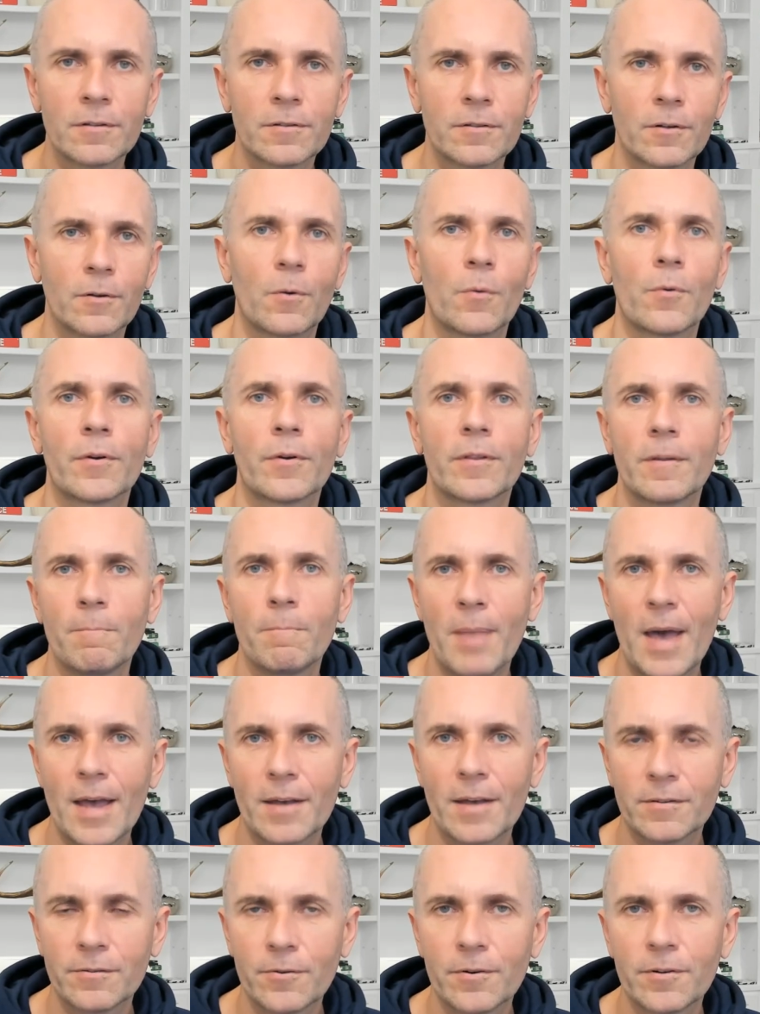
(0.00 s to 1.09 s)
So over the
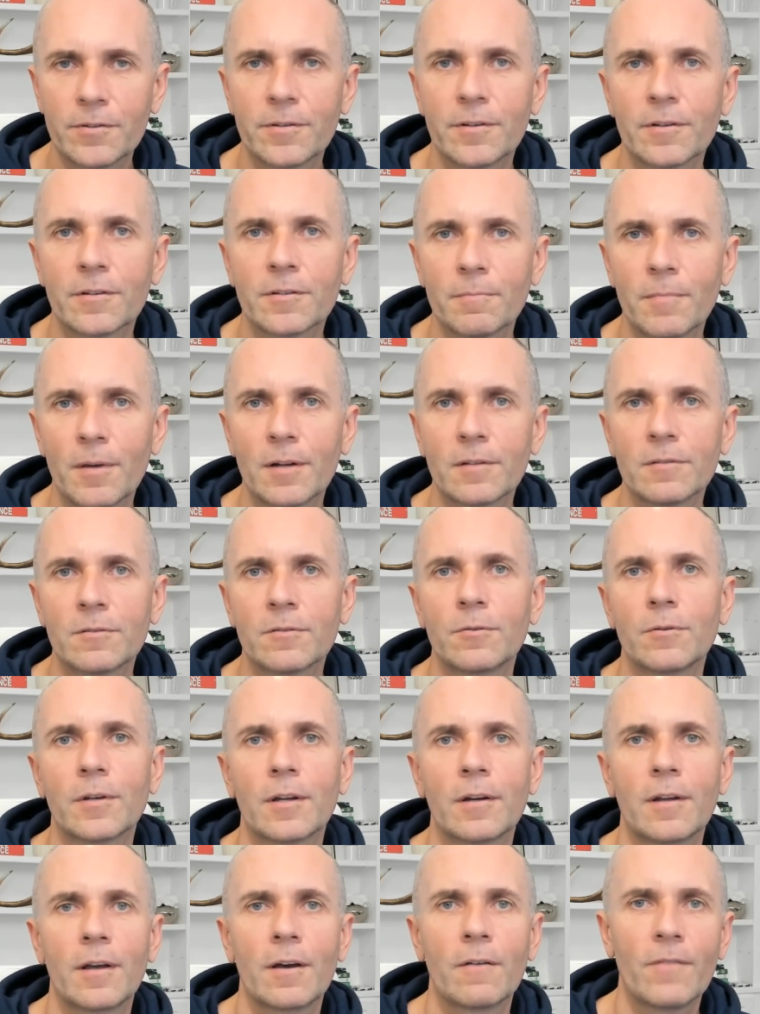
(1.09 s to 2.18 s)
past 36 months, you
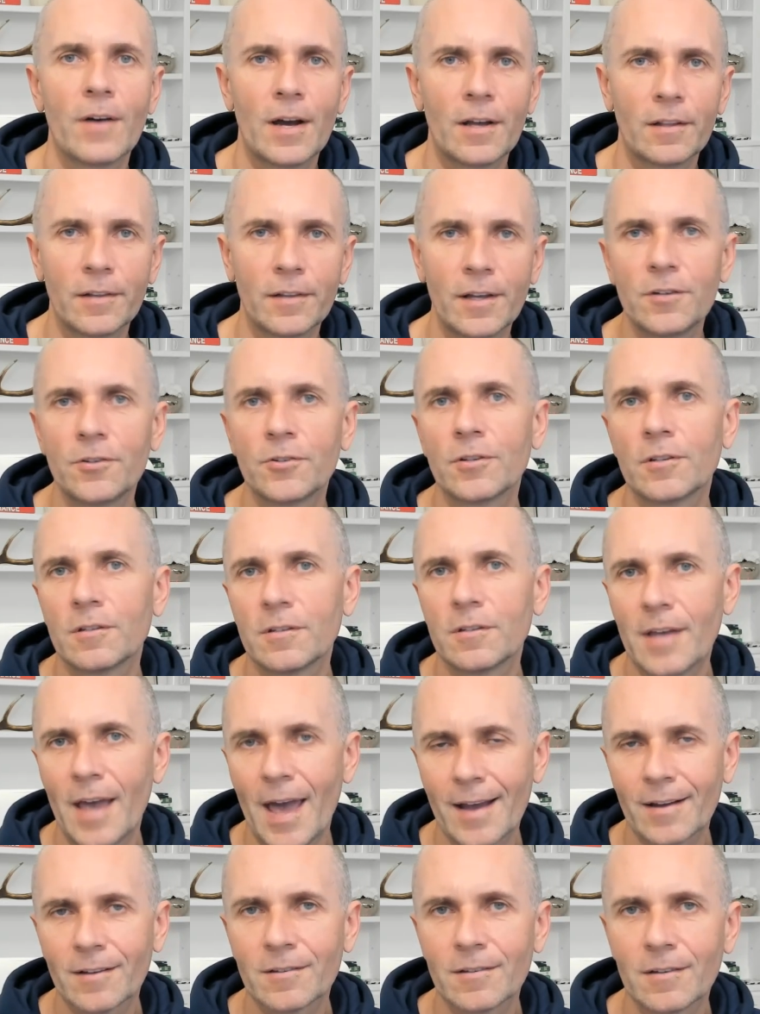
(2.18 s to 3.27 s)
can have violations,
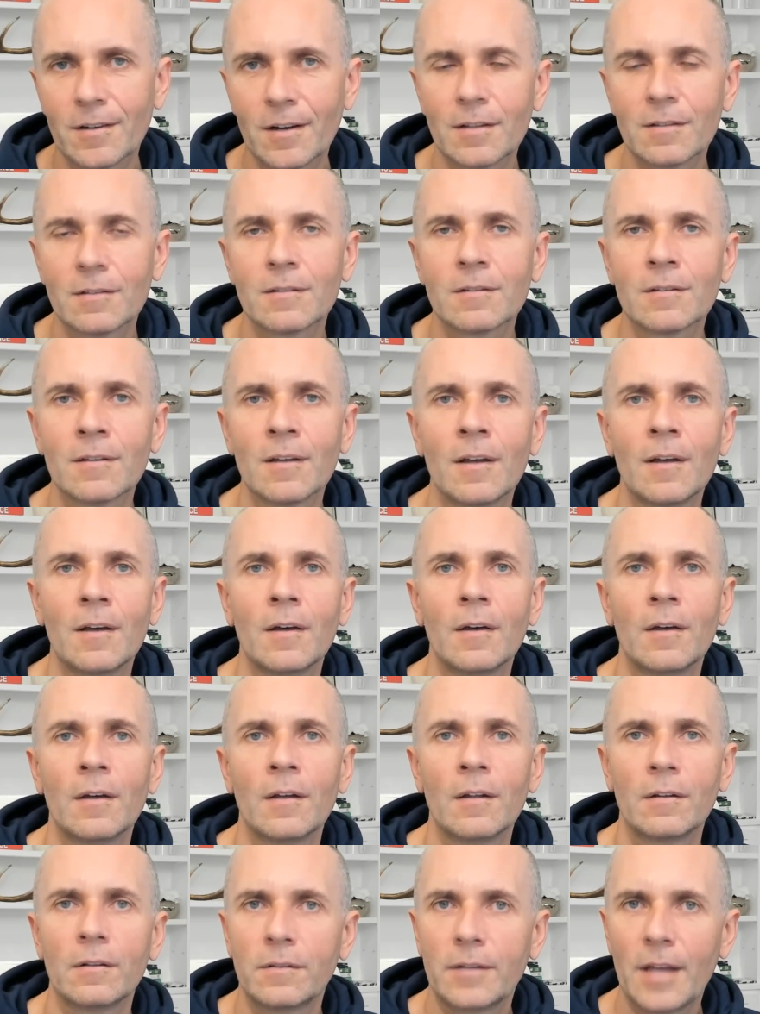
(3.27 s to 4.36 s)
accidents.
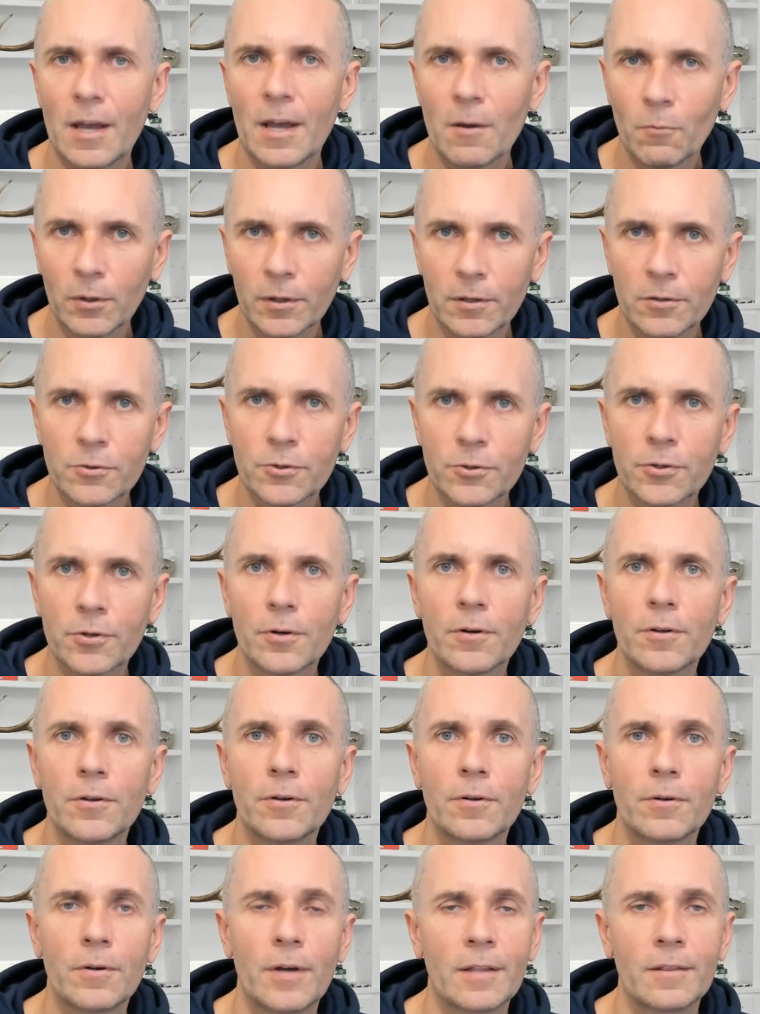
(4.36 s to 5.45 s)
They will insure
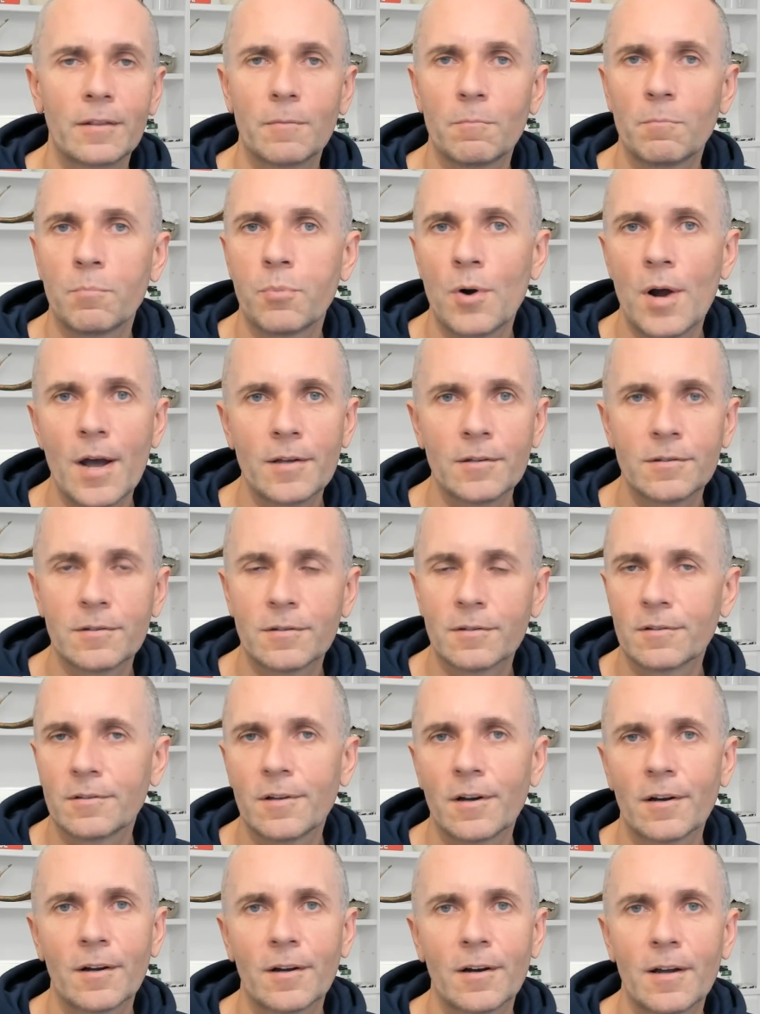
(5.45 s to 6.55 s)
you, and the price is
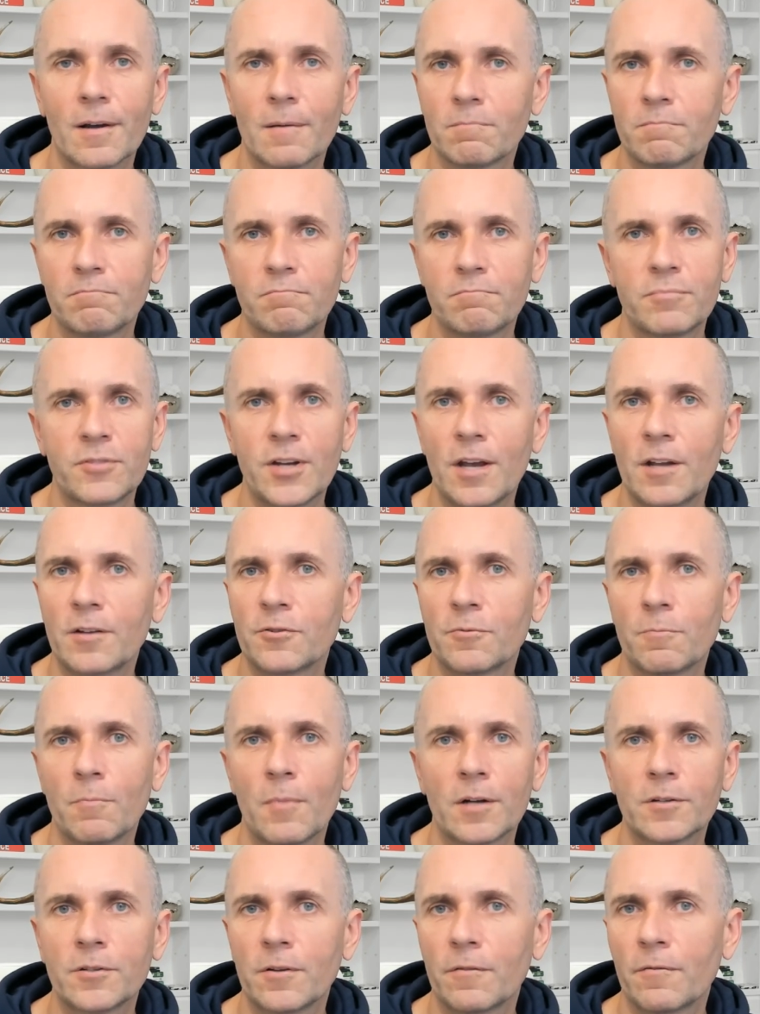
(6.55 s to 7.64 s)
not going to change
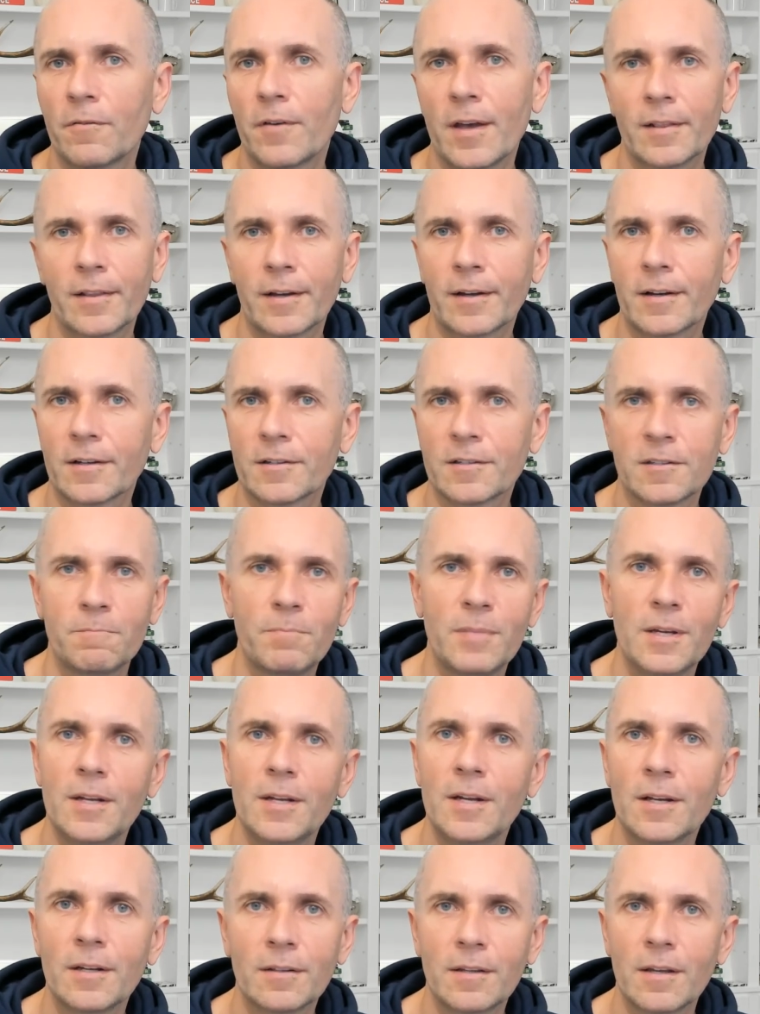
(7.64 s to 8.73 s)
much if you had like a
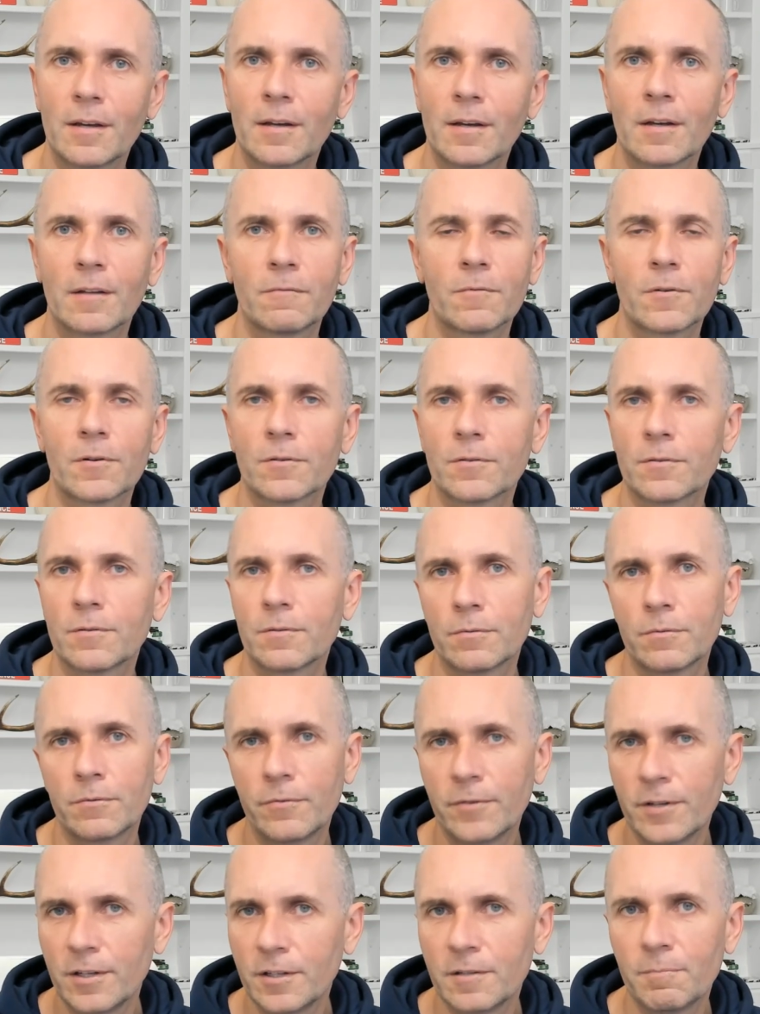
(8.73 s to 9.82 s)
speeding ticket versus
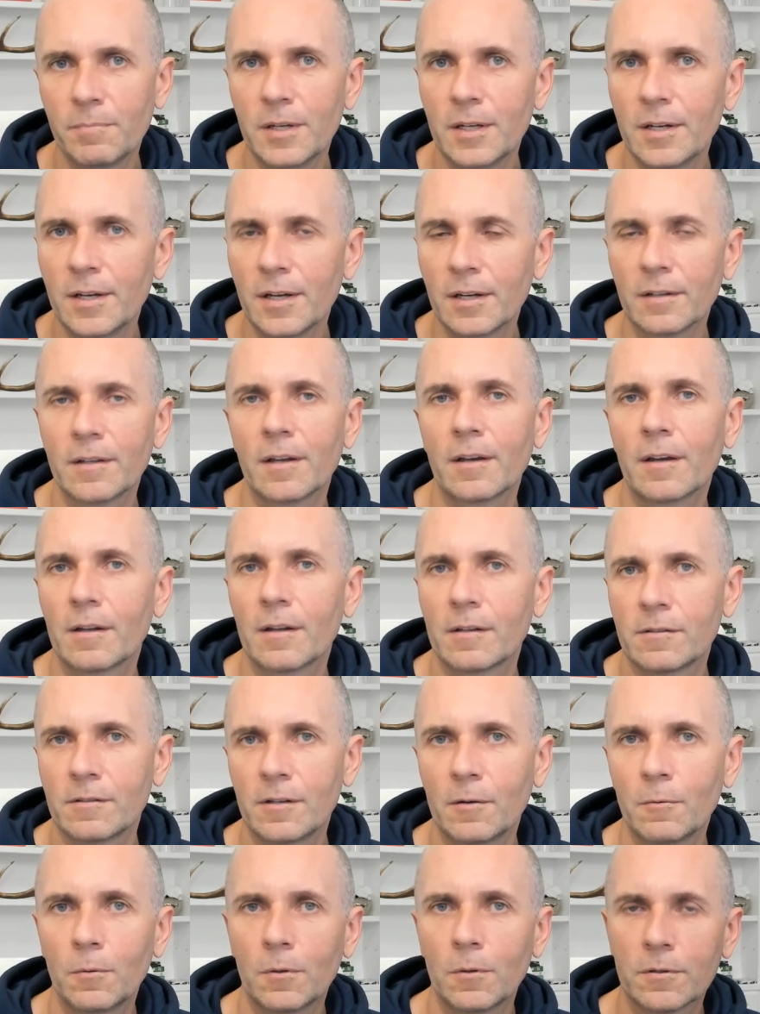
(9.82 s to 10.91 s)
three speeding tickets.
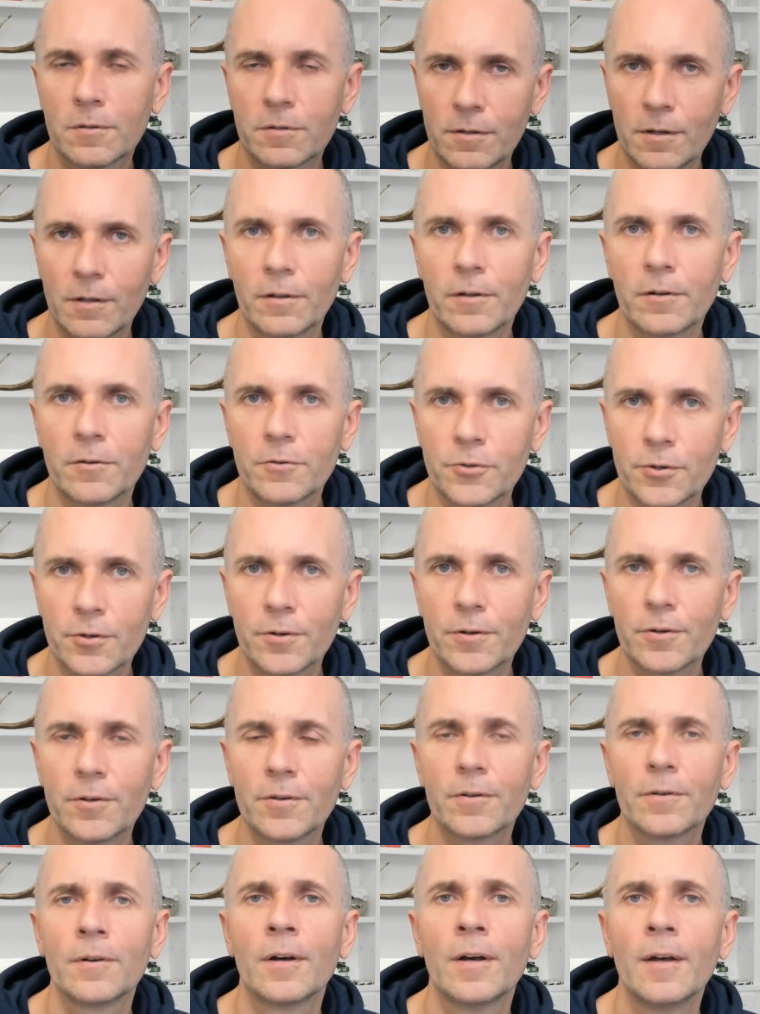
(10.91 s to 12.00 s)
They will still insure
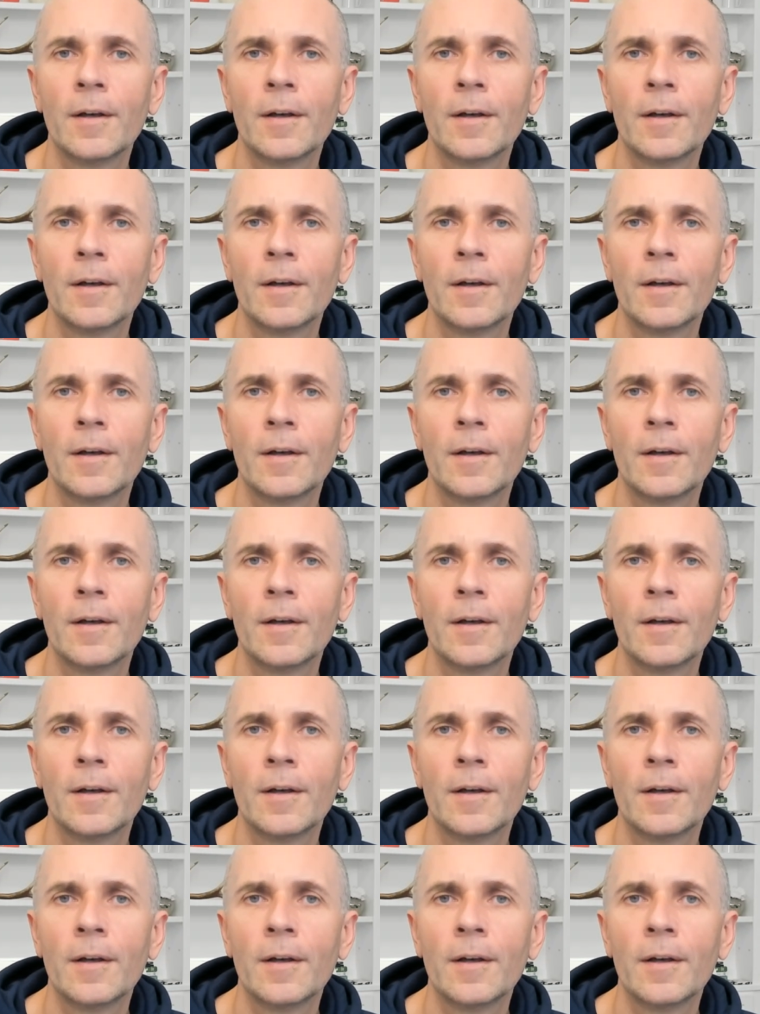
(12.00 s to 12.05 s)
you.